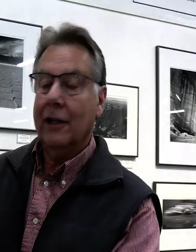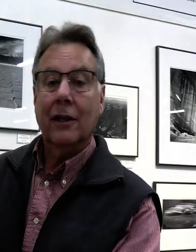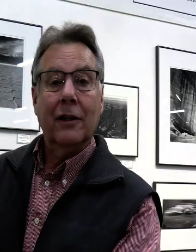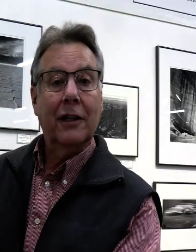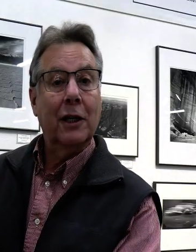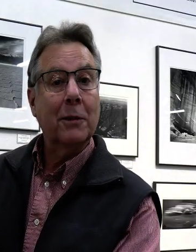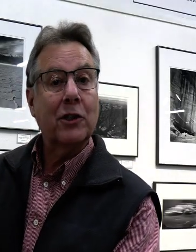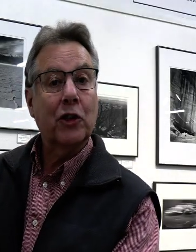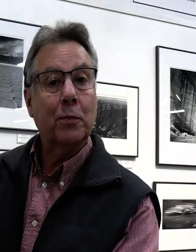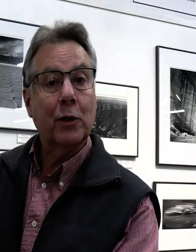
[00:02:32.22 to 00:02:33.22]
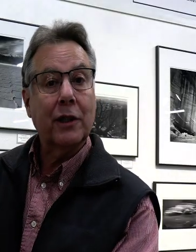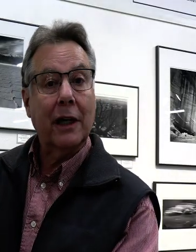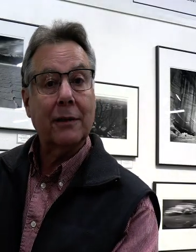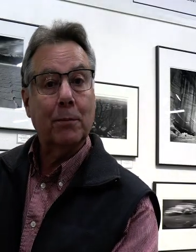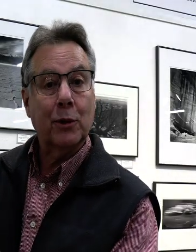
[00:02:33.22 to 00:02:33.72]
The image is
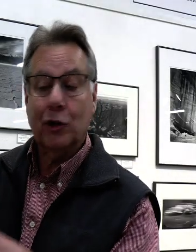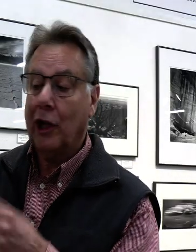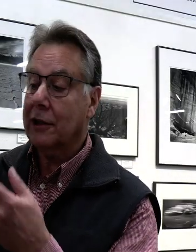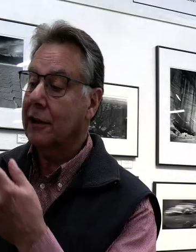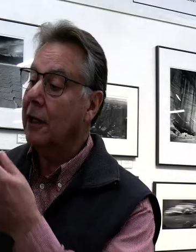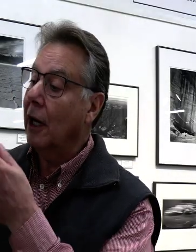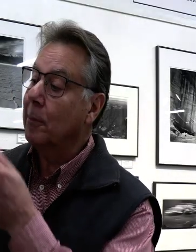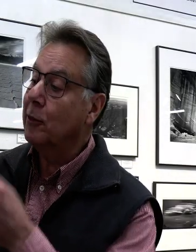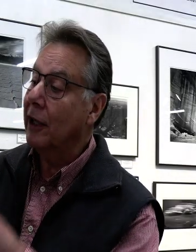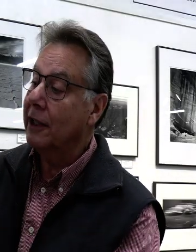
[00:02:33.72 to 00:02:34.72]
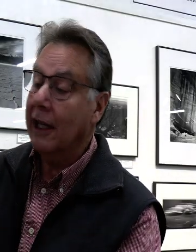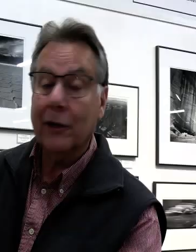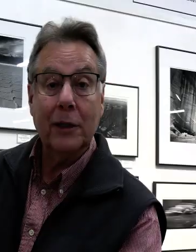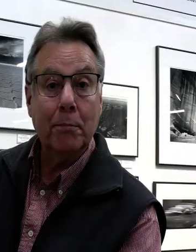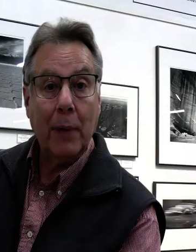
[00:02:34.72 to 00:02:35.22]
projected upside down
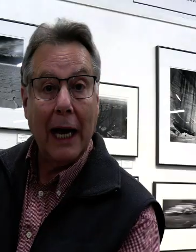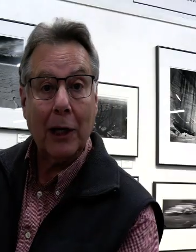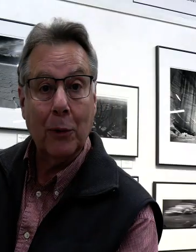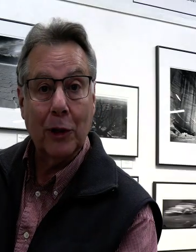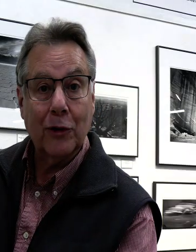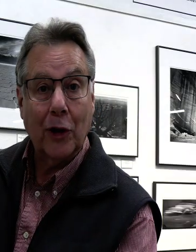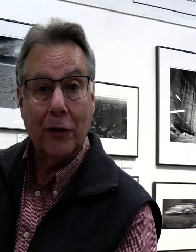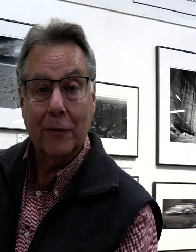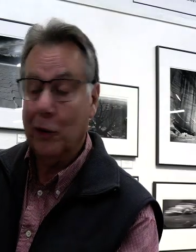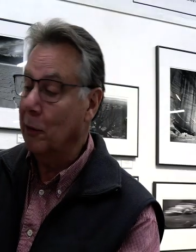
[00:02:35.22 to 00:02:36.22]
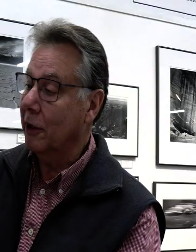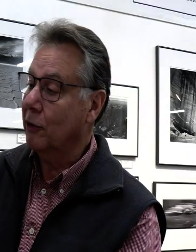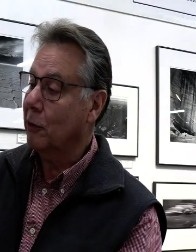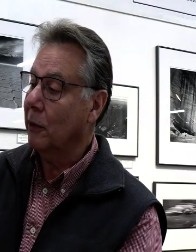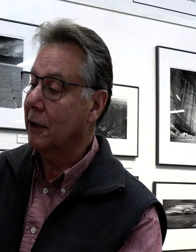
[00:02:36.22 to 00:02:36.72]
and backwards on the viewing
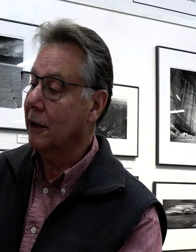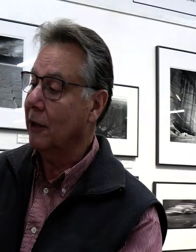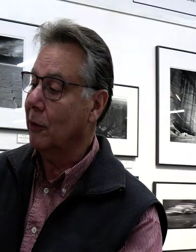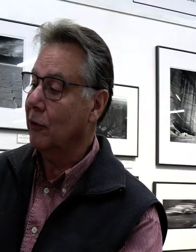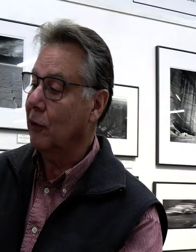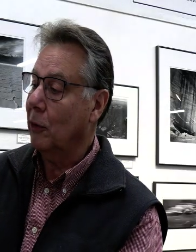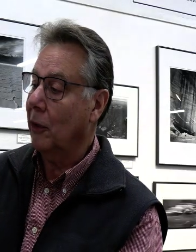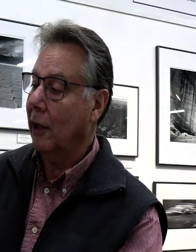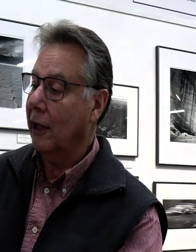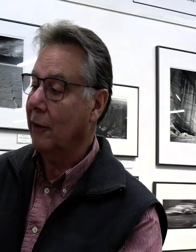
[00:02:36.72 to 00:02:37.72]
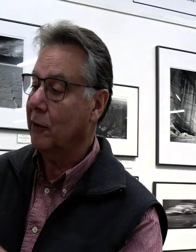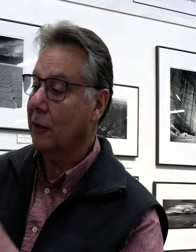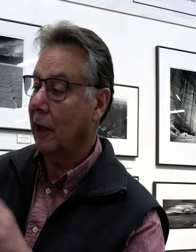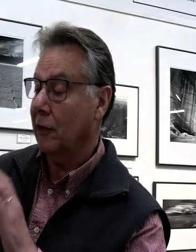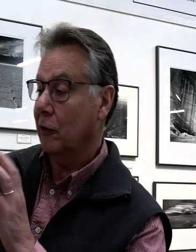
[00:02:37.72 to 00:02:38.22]
screen here, so I have to
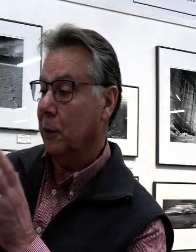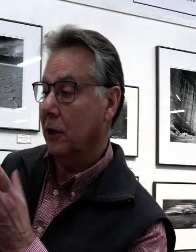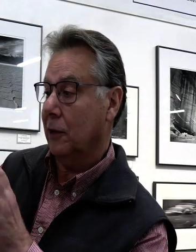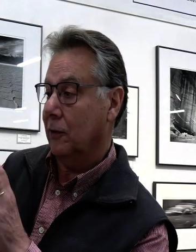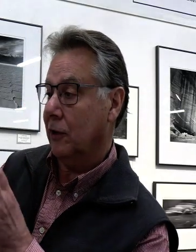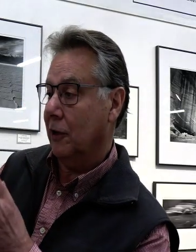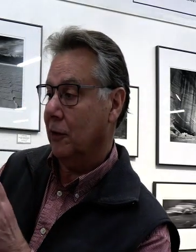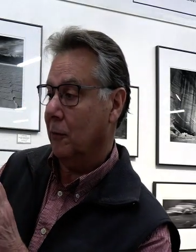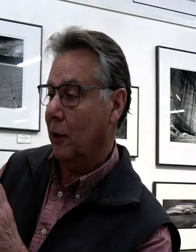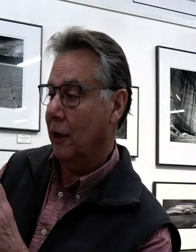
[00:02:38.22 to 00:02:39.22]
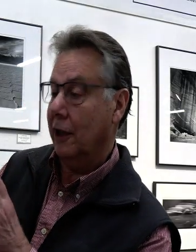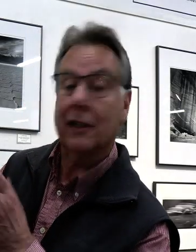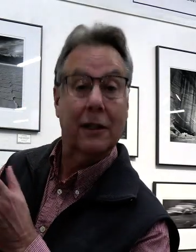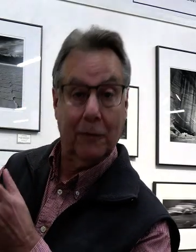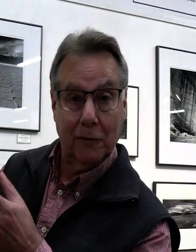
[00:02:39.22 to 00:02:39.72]
kind of be schizophrenic
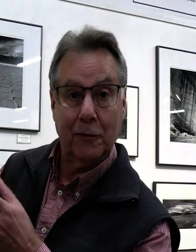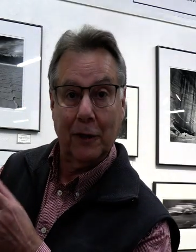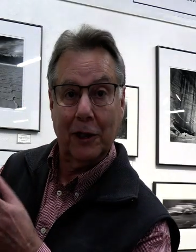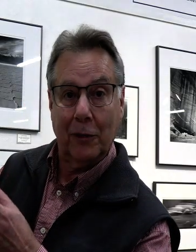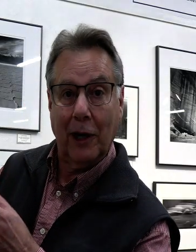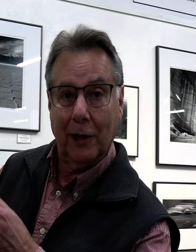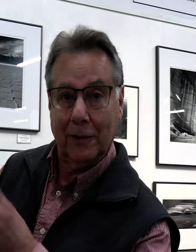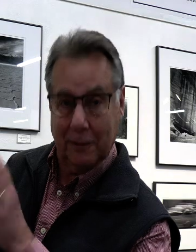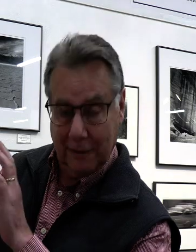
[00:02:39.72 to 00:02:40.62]
and figure out